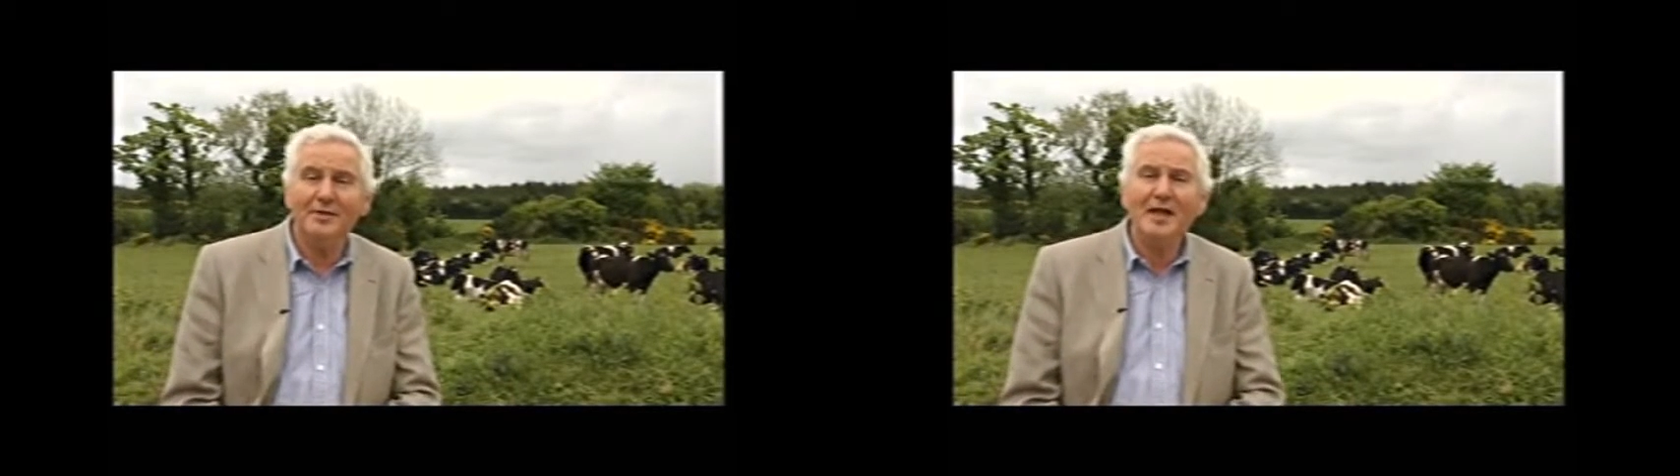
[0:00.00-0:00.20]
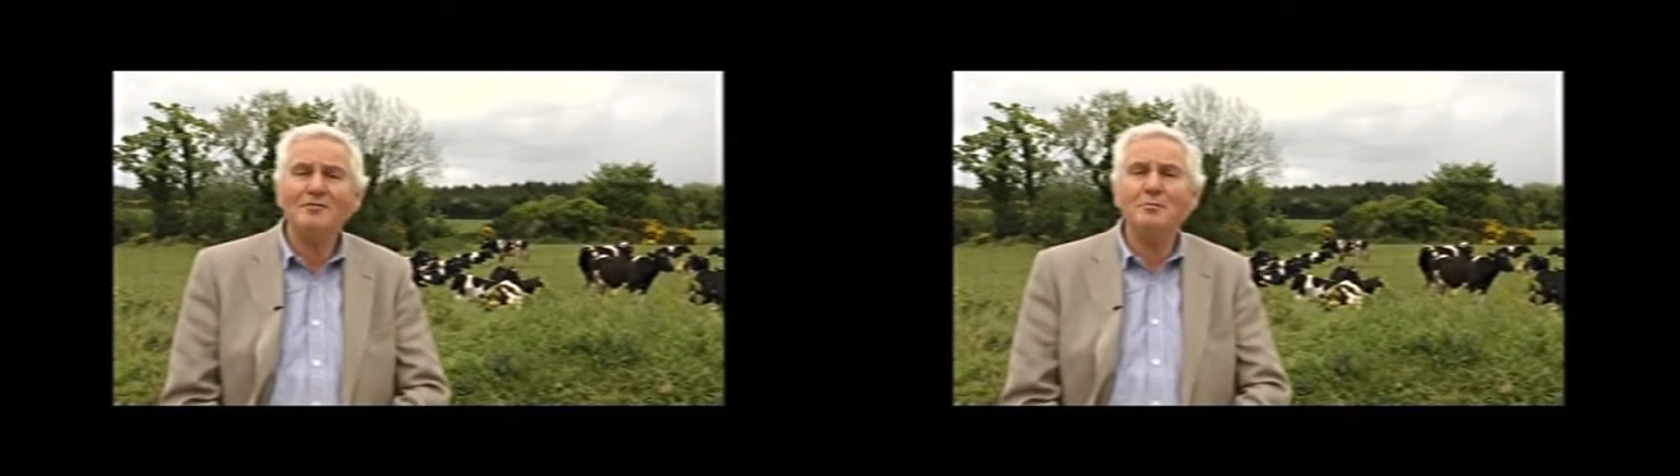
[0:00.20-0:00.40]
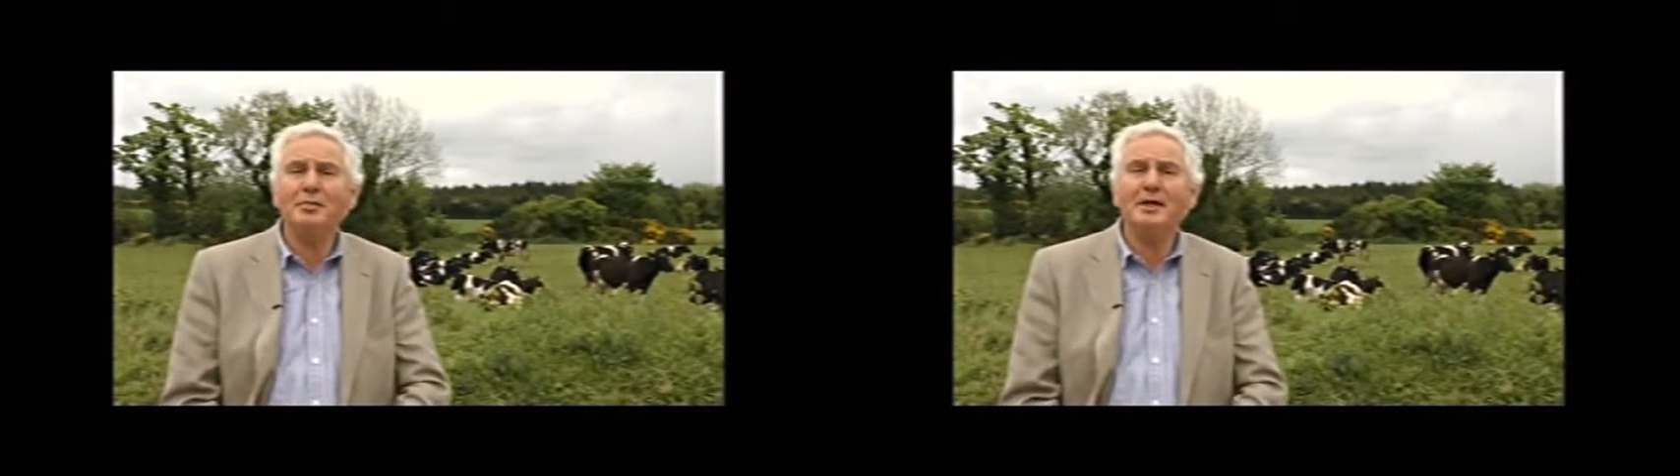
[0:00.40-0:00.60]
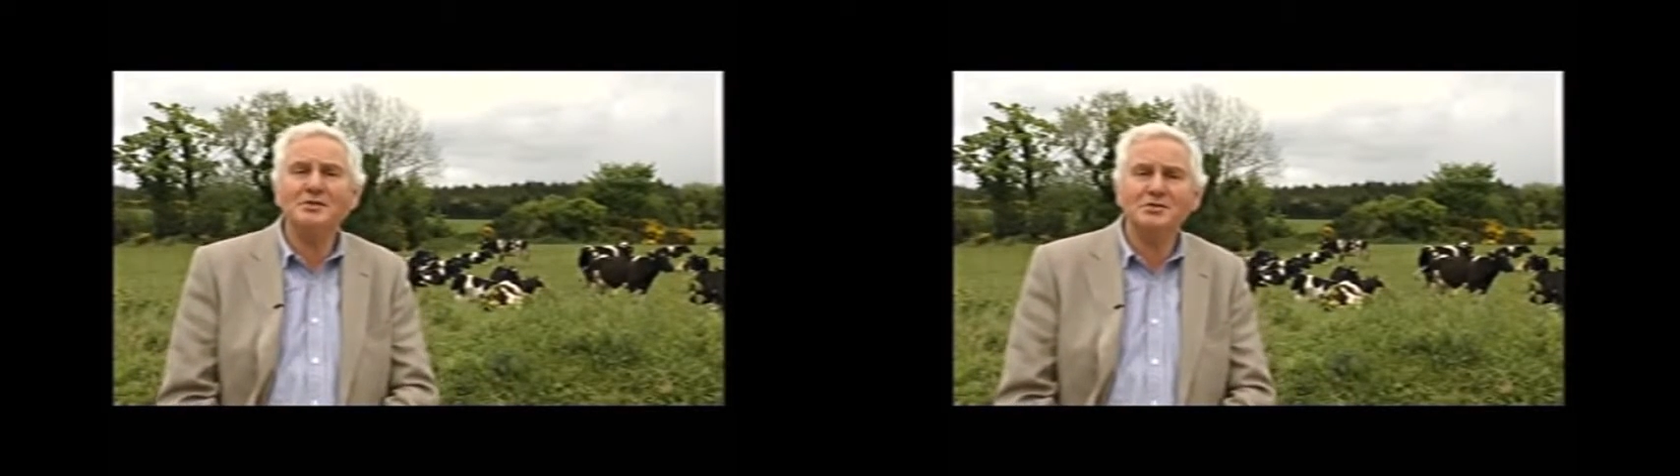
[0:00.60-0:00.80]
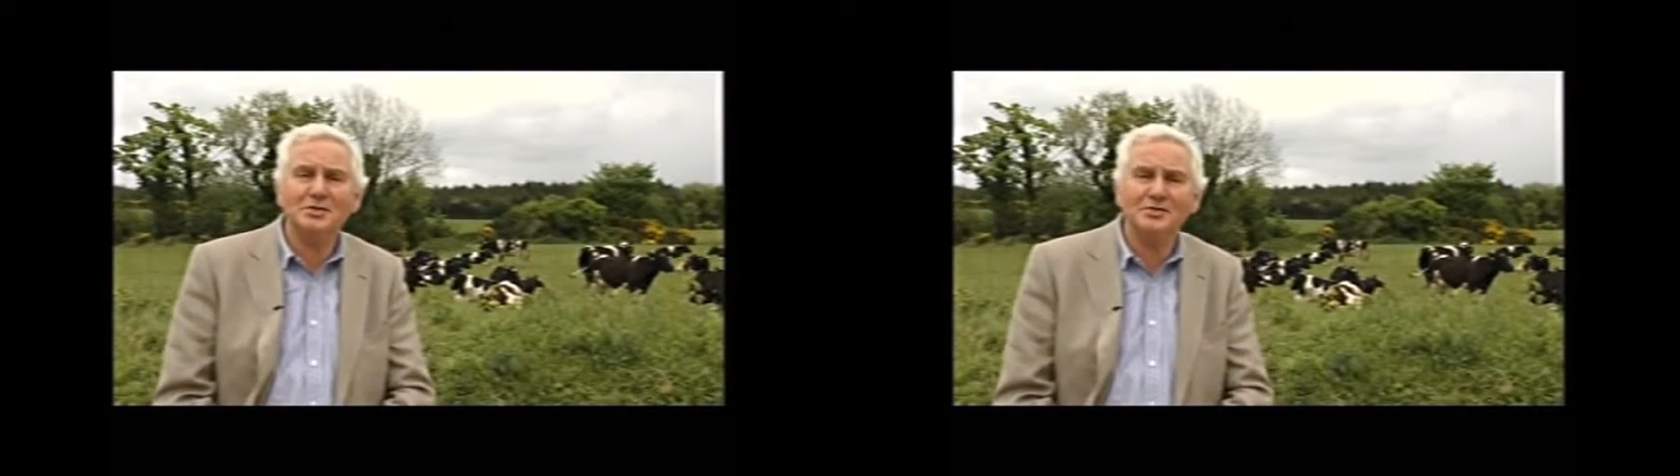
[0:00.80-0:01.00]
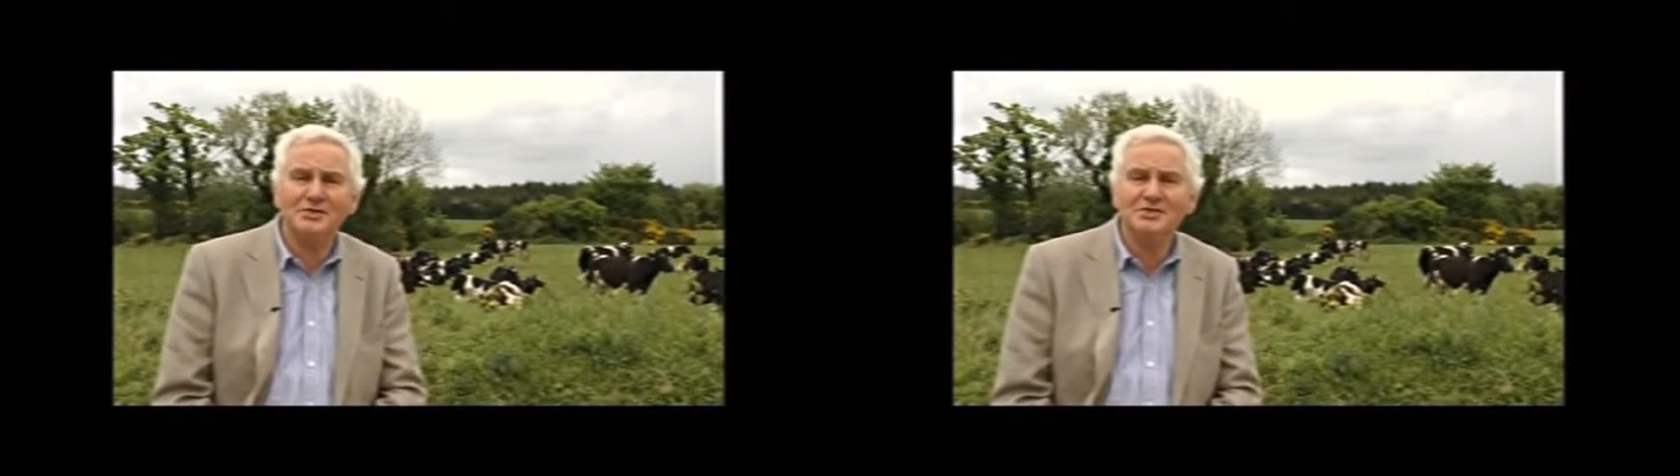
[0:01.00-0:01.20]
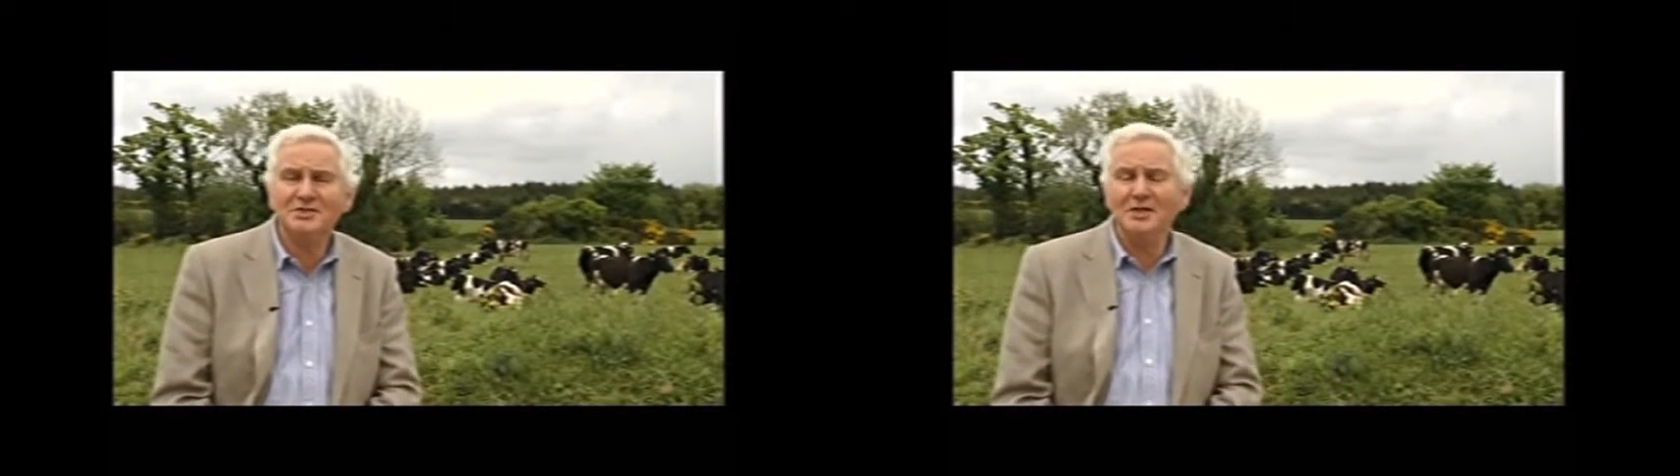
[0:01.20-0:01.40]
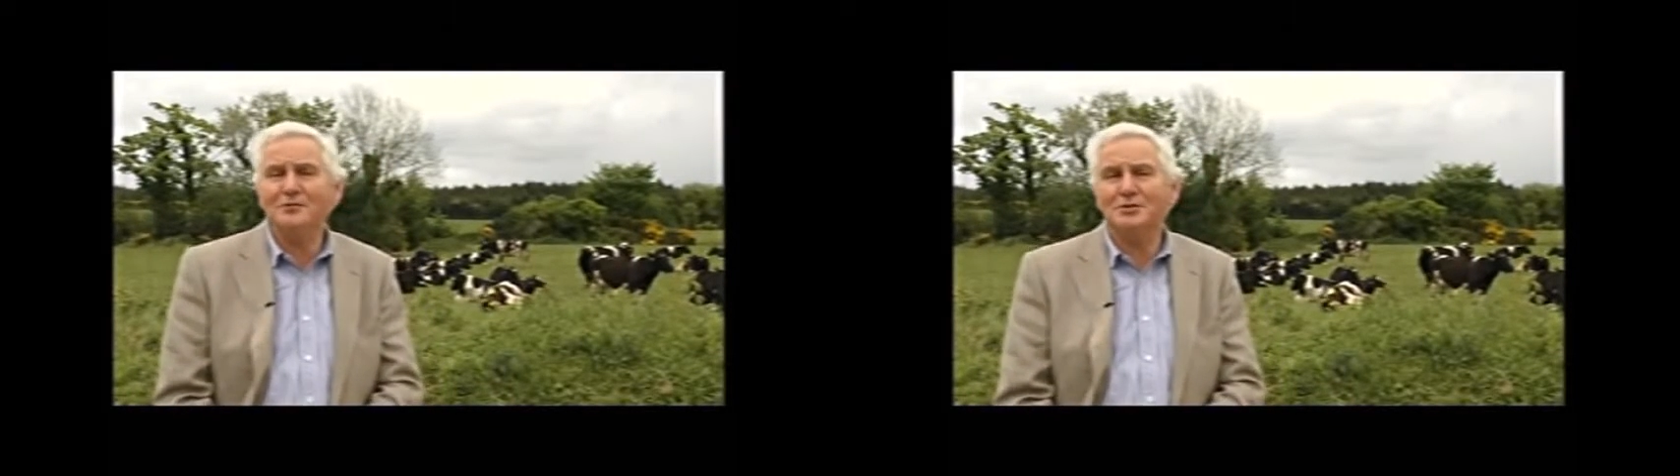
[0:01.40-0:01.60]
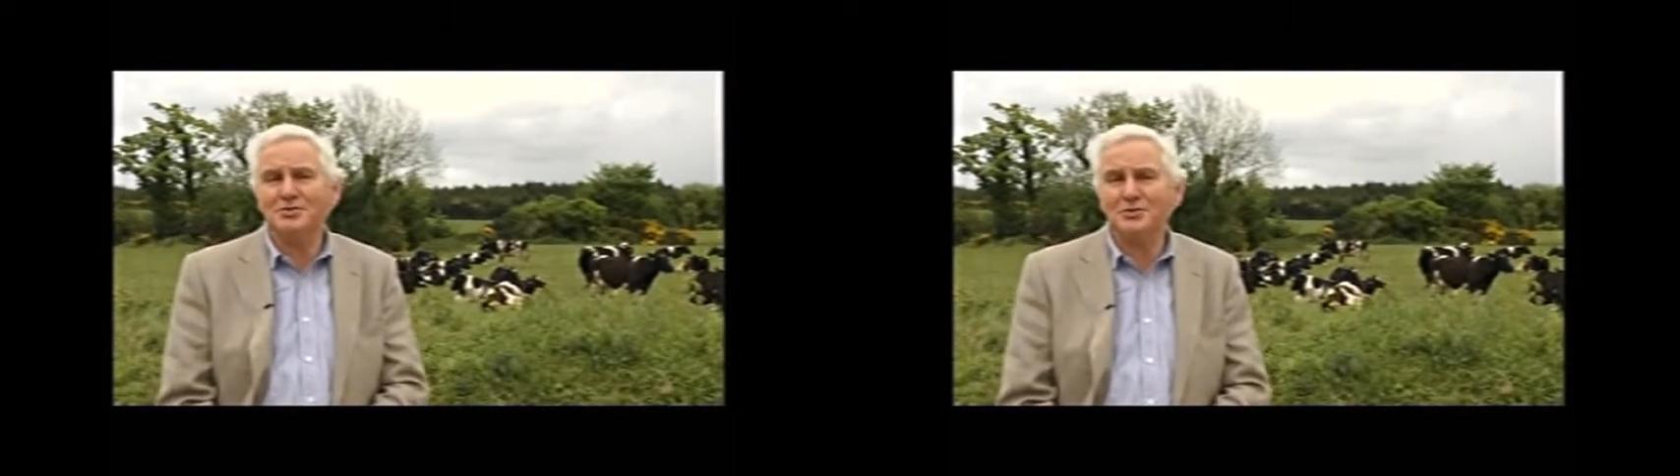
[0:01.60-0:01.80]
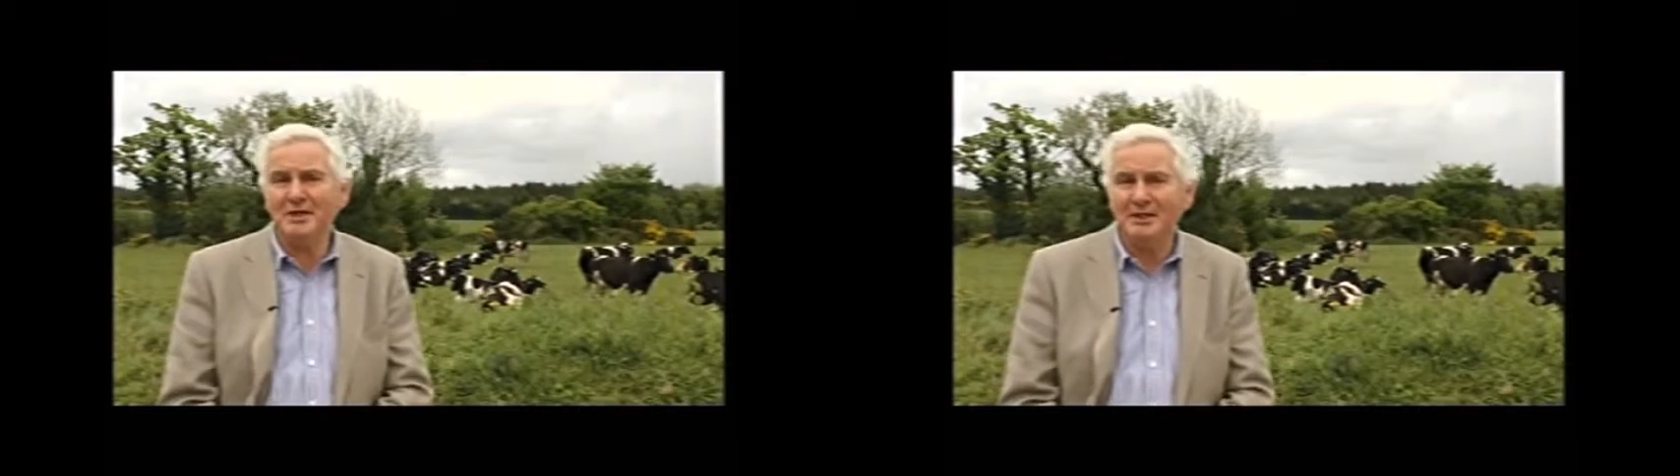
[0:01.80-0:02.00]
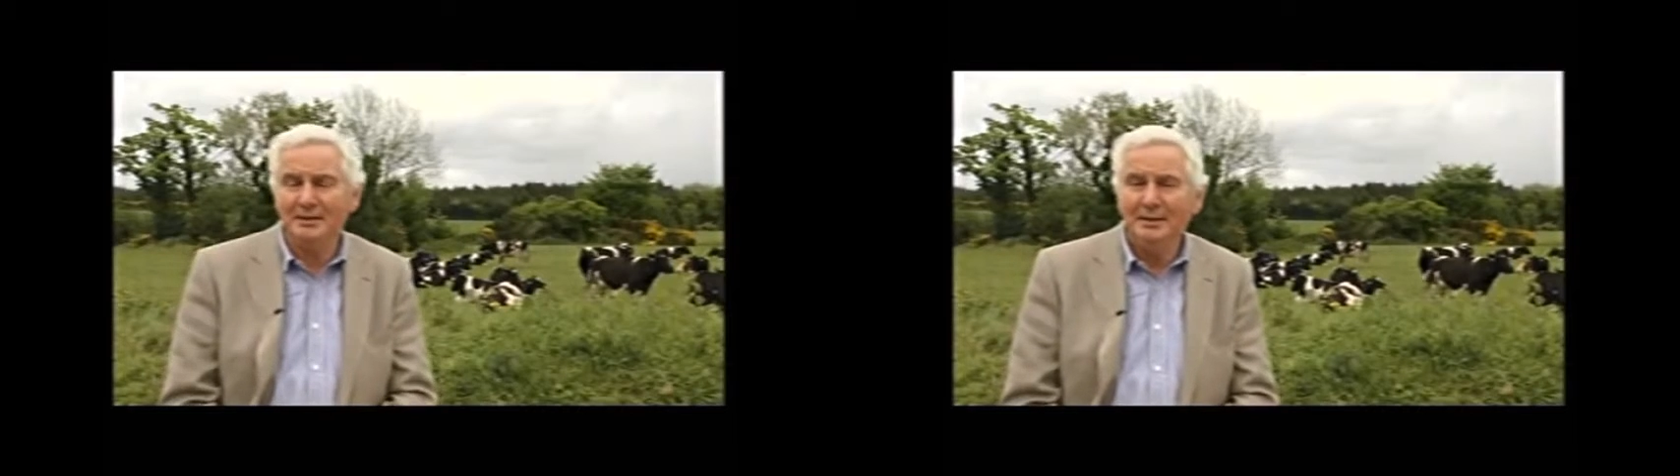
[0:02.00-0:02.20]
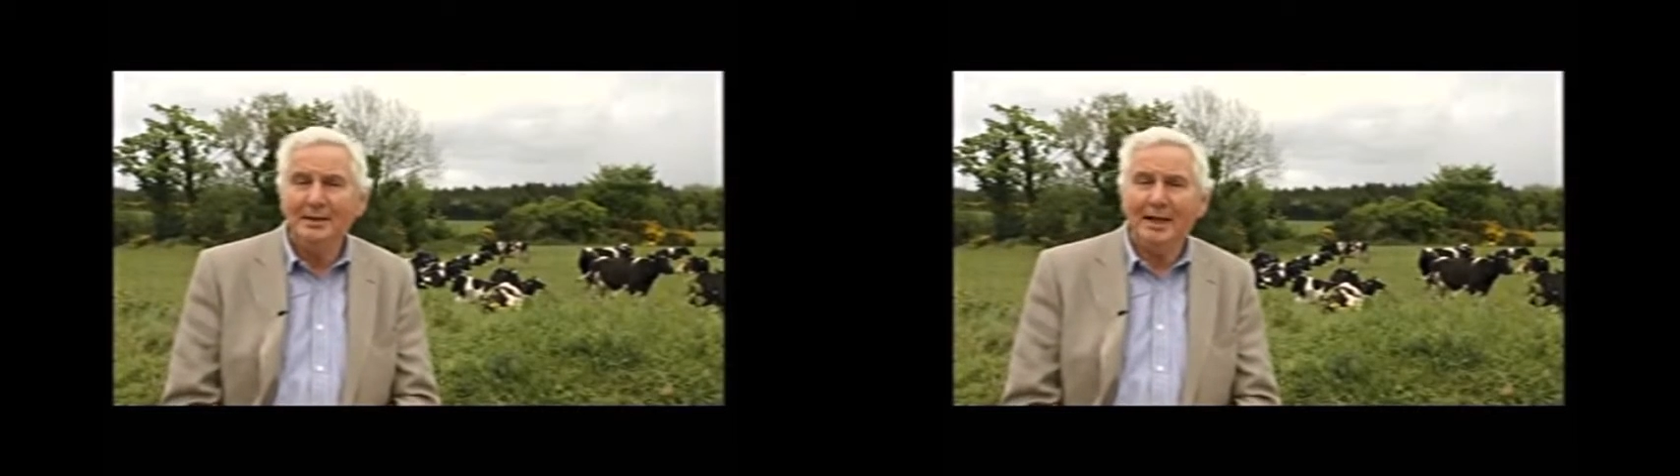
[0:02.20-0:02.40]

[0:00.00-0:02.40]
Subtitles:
They've embraced the silver screen.